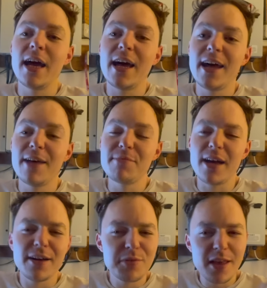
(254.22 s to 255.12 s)
I
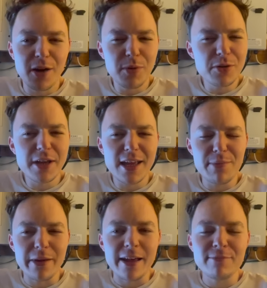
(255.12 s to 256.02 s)
will
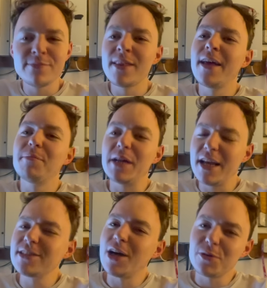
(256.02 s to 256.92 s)
keep it, but it
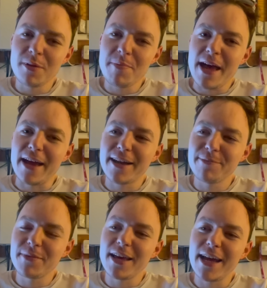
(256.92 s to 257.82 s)
is holding me back.
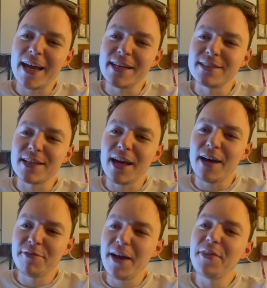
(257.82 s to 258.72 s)
And I
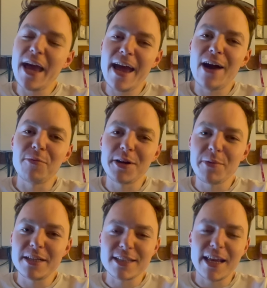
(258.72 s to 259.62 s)
found that out when I
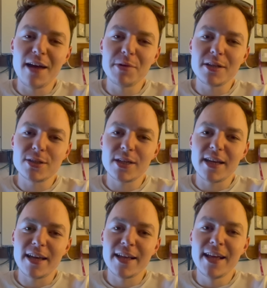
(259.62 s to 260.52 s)
went to Llama this
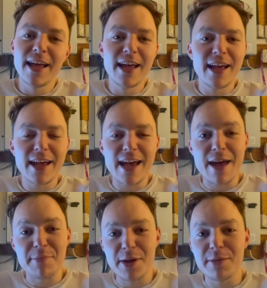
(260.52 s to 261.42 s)
year
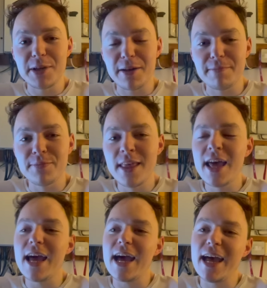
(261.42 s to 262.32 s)
at Birmingham.
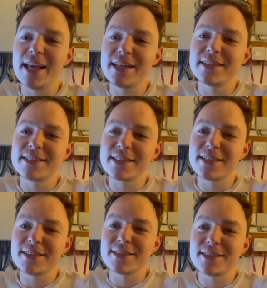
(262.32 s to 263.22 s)
And
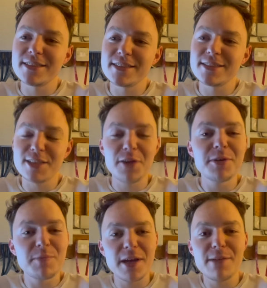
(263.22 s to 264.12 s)
so
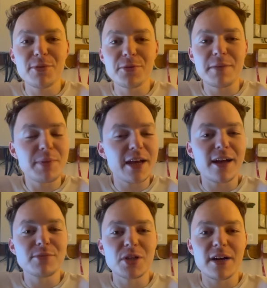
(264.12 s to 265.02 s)
many people were in
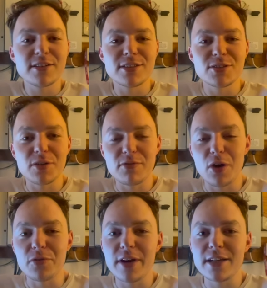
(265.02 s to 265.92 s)
pickup trucks and sort of
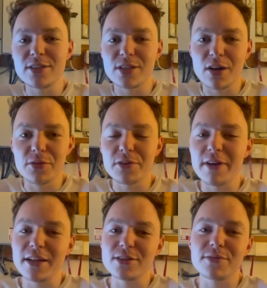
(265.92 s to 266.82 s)
longer
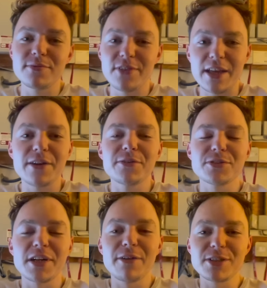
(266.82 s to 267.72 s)
range vehicles.
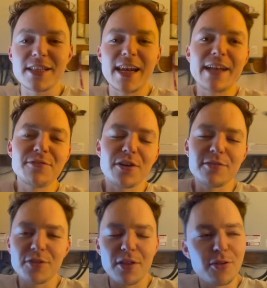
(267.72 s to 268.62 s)
And I was in the Land
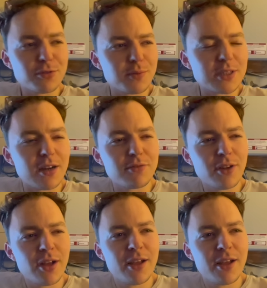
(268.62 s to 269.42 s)
Rover. And I thought to myself,